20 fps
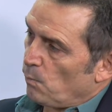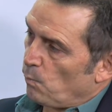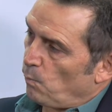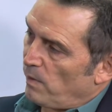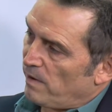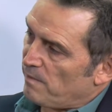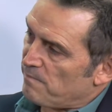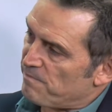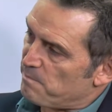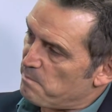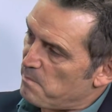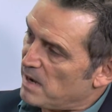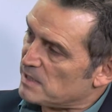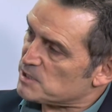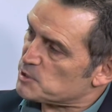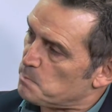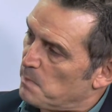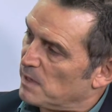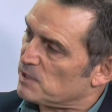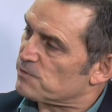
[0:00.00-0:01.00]
we're
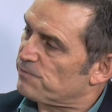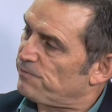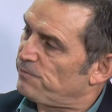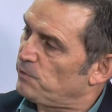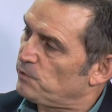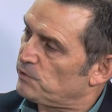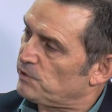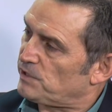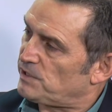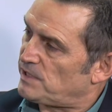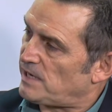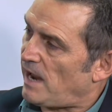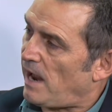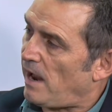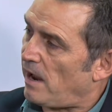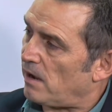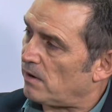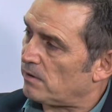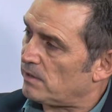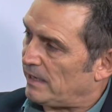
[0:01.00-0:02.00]
much, much further
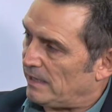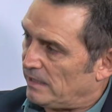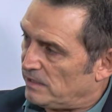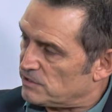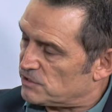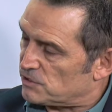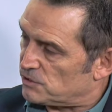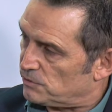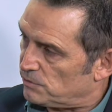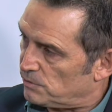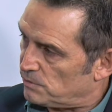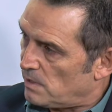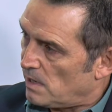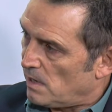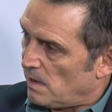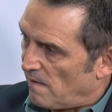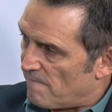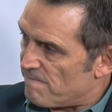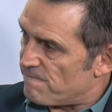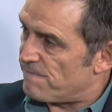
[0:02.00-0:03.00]
down into a